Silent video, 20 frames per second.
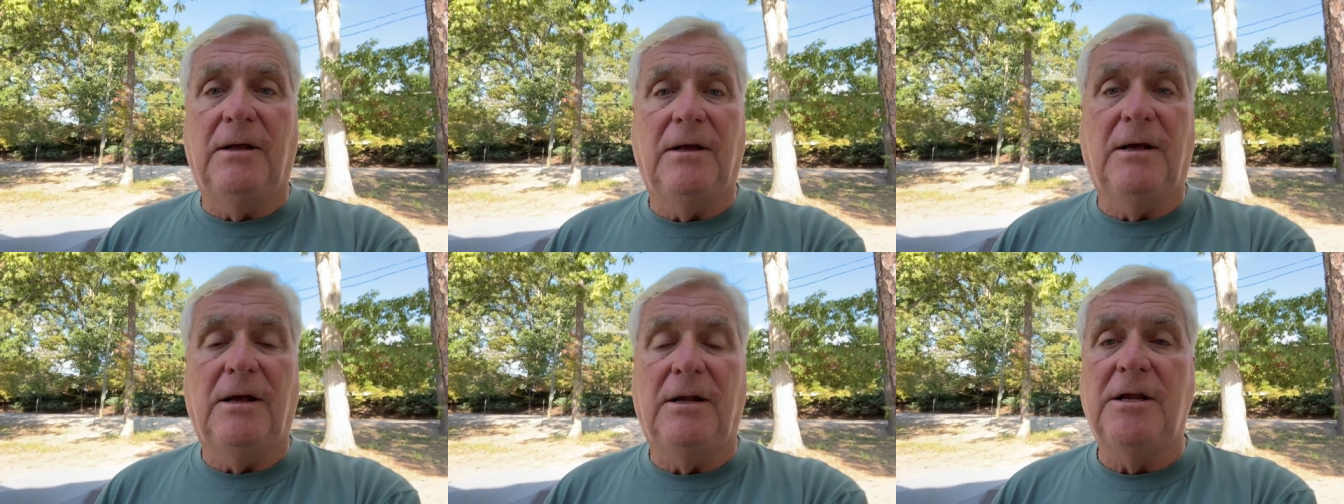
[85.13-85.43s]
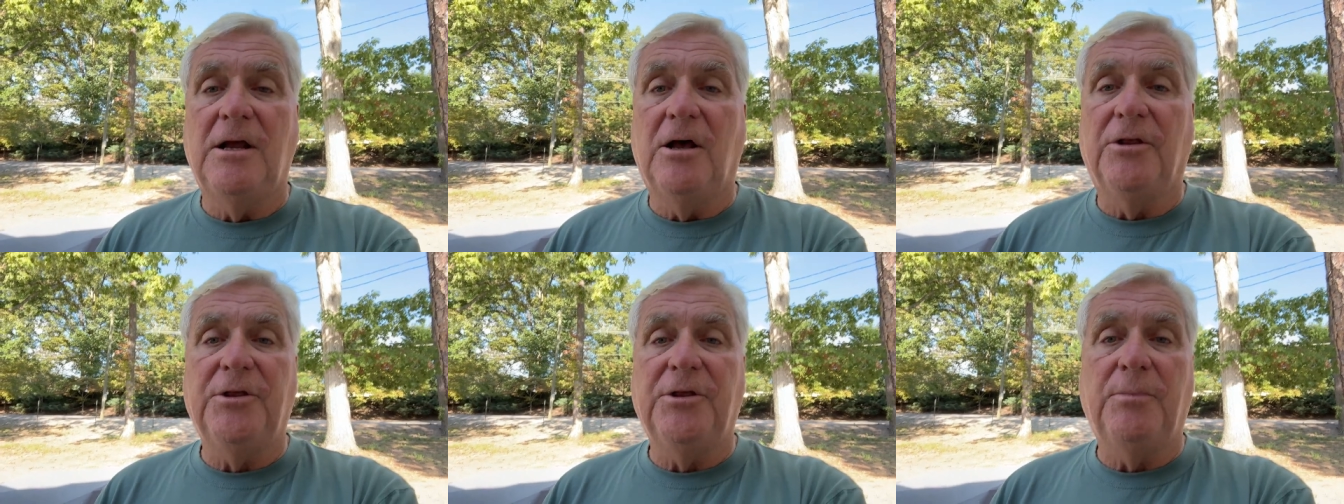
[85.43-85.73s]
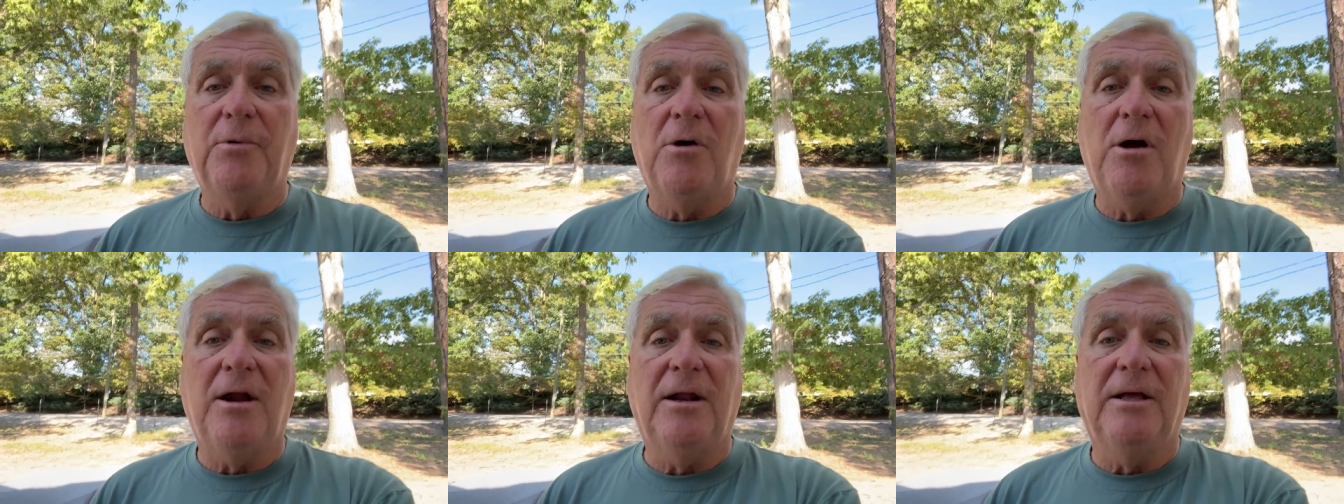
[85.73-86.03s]
on healthy
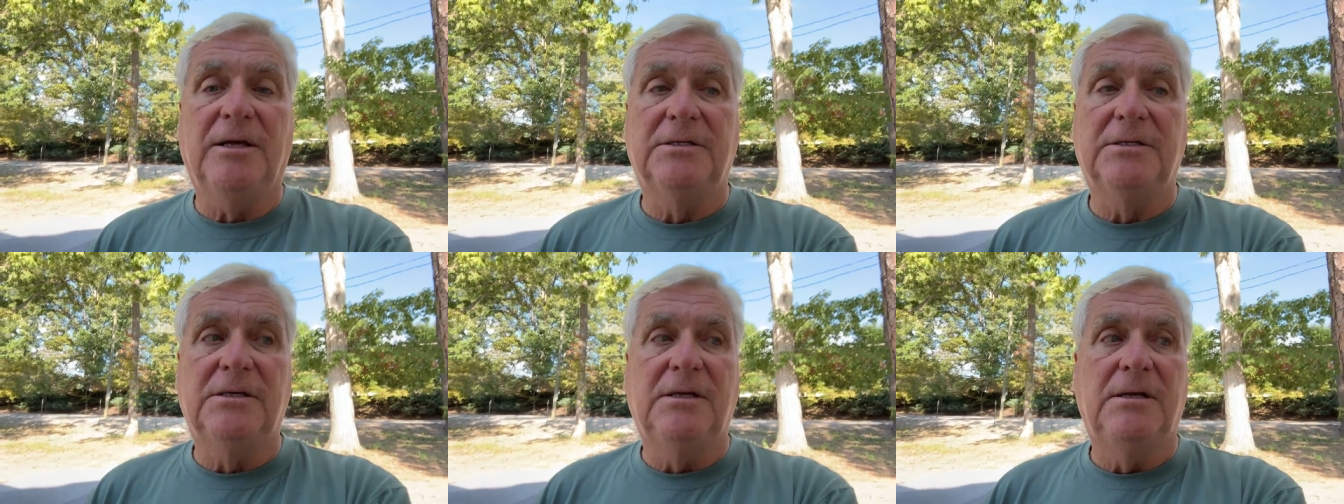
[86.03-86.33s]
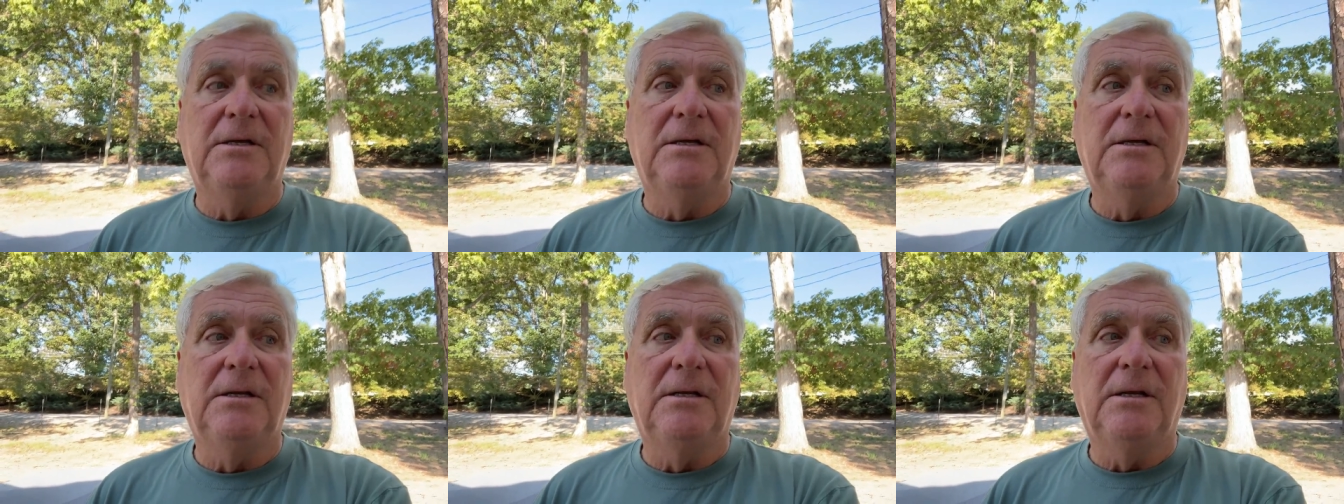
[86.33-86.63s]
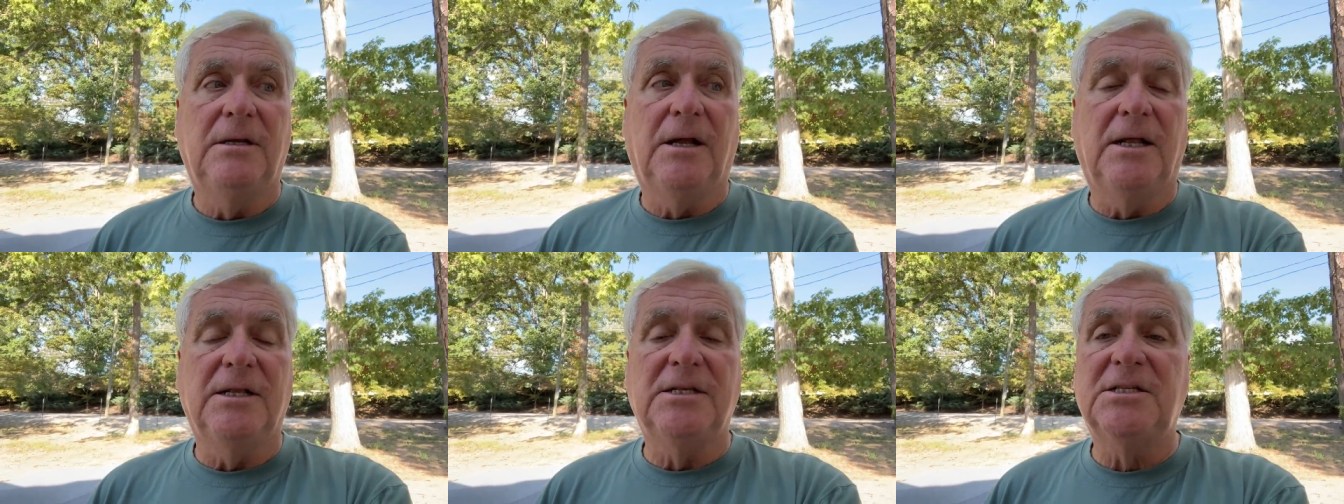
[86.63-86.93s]
products,
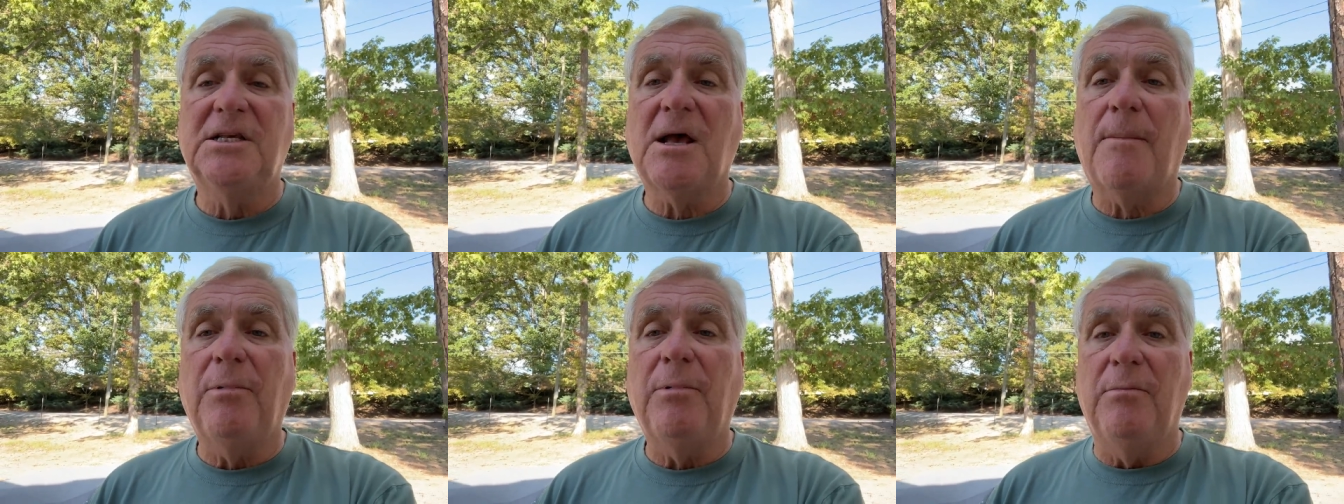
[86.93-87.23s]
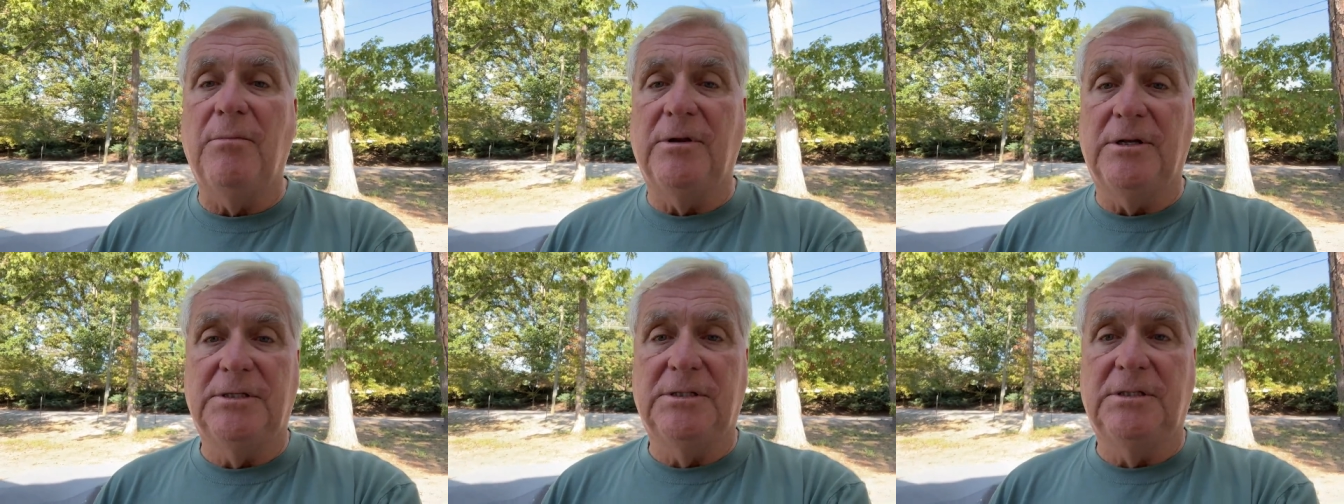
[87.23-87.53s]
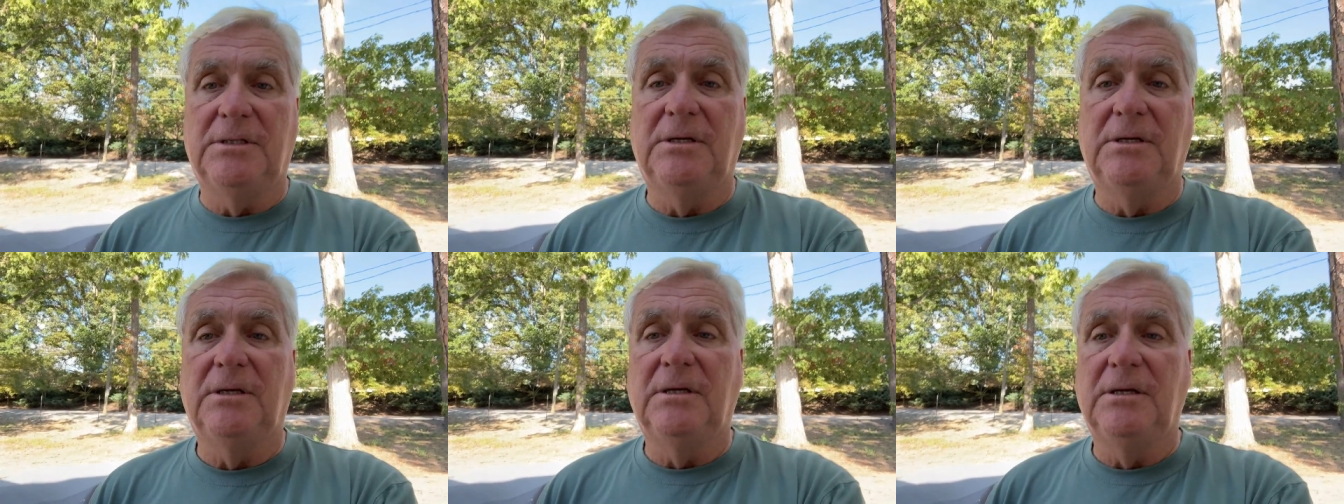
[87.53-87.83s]
on
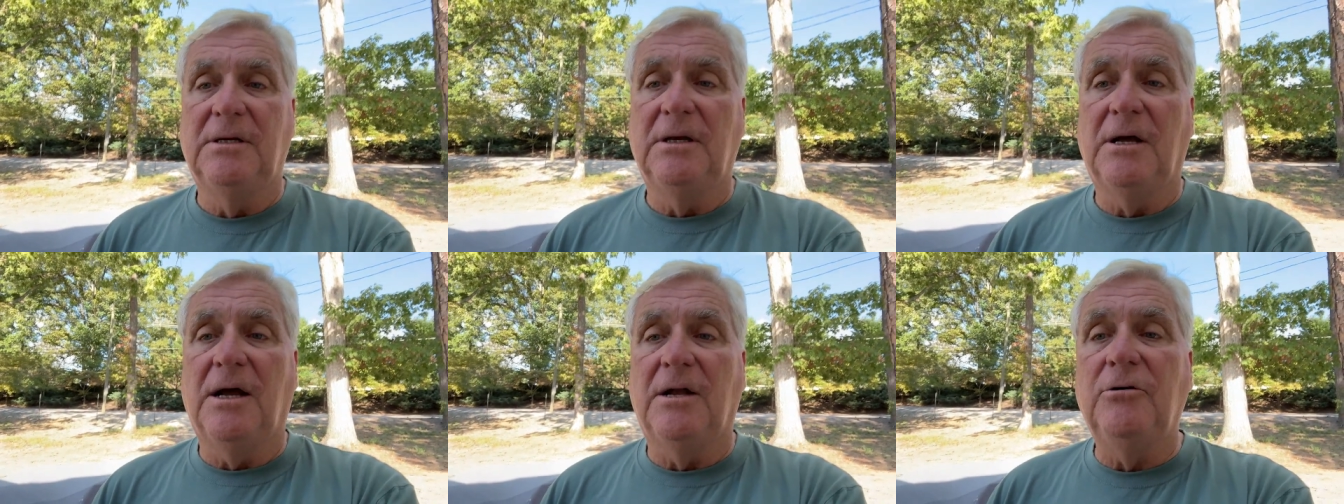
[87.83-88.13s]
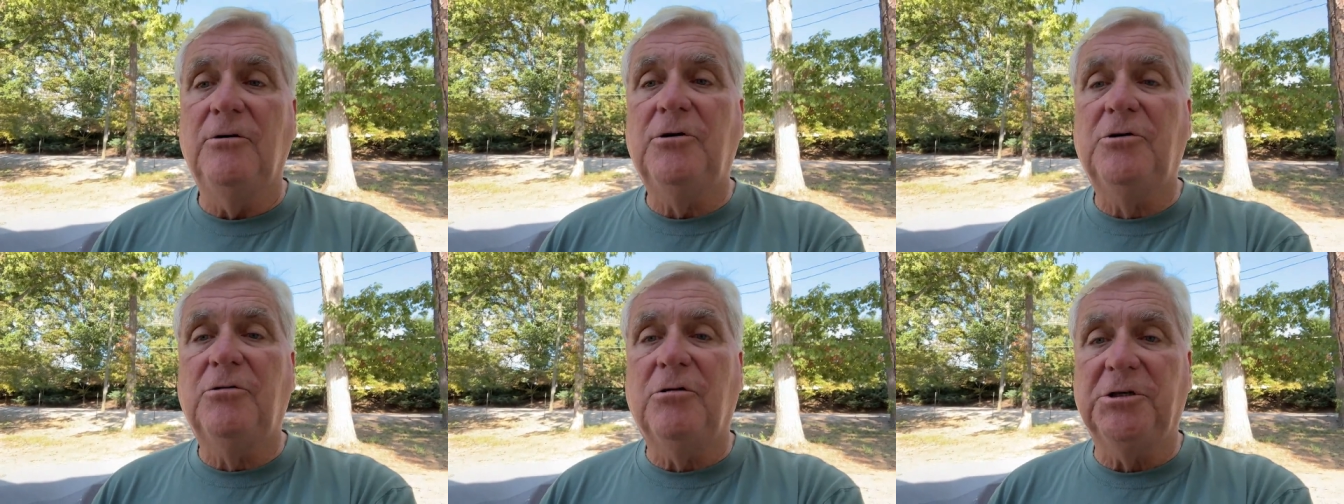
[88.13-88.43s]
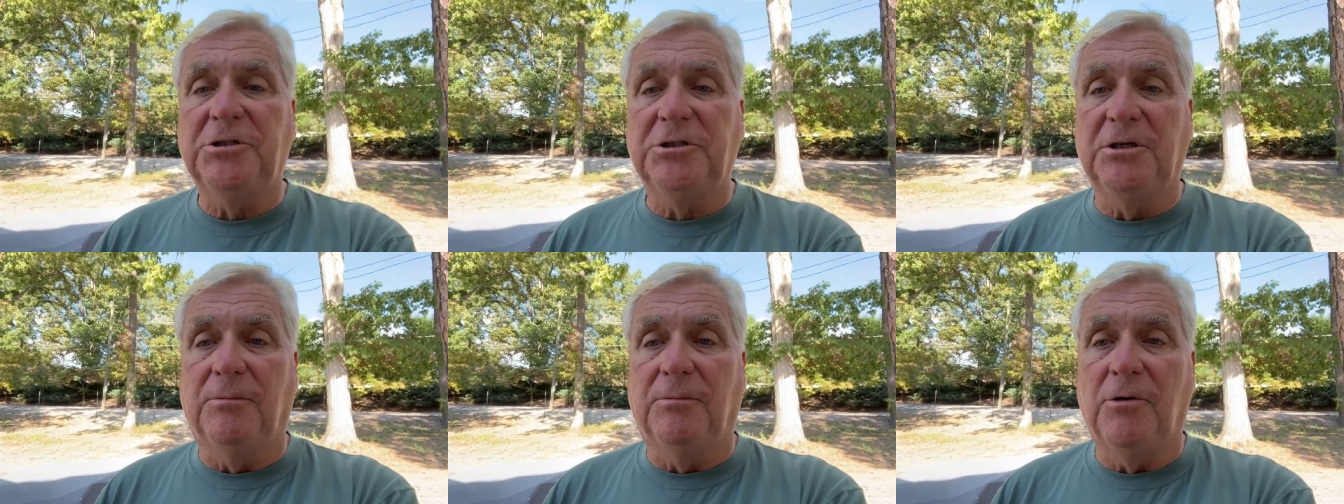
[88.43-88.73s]
supplements, on
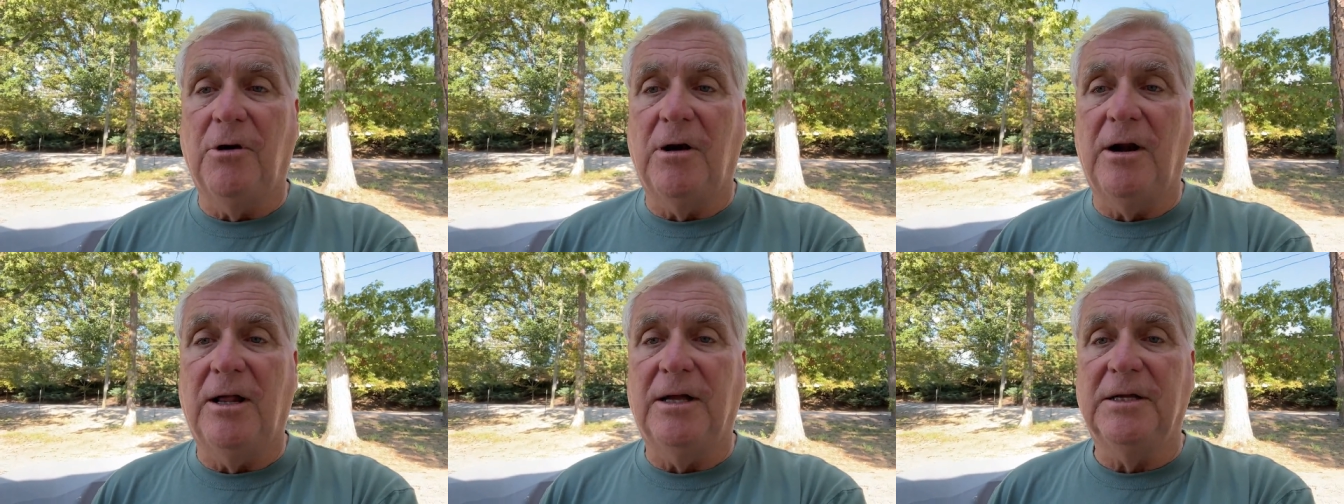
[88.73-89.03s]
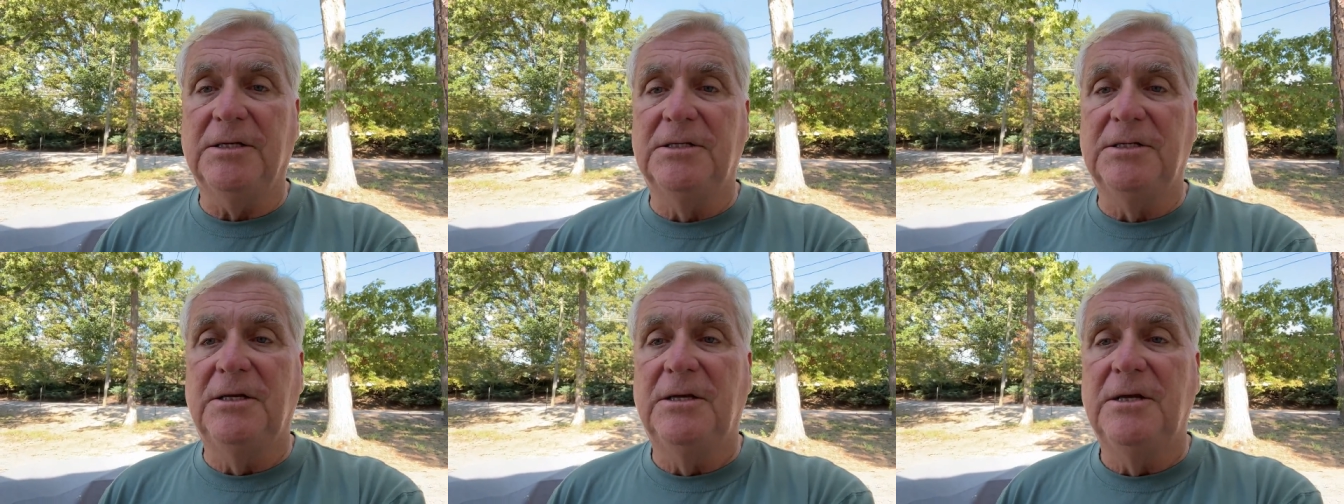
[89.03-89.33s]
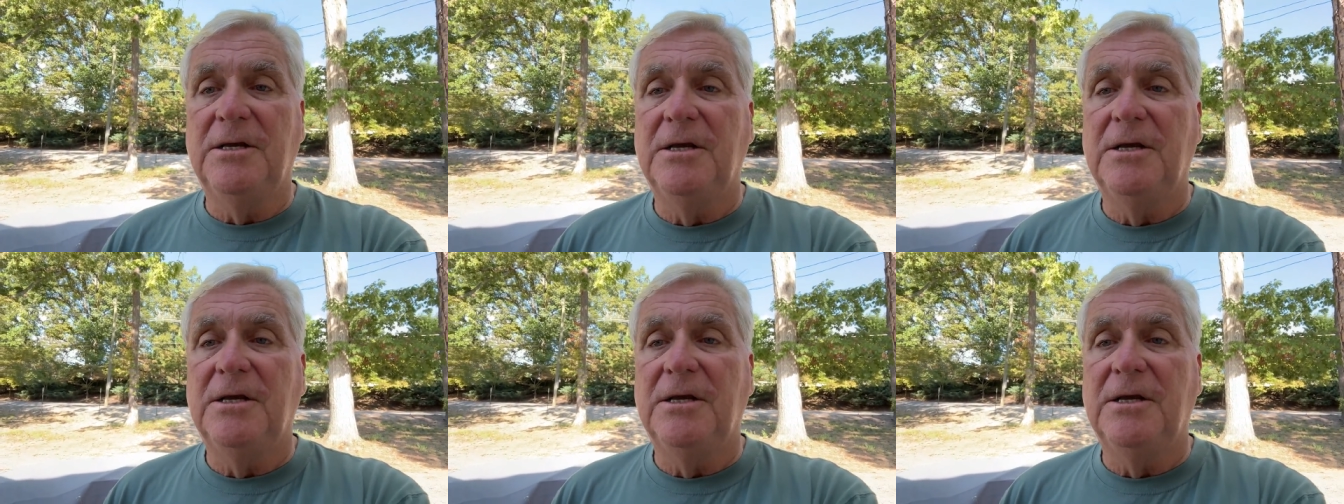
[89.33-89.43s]
nutritional products,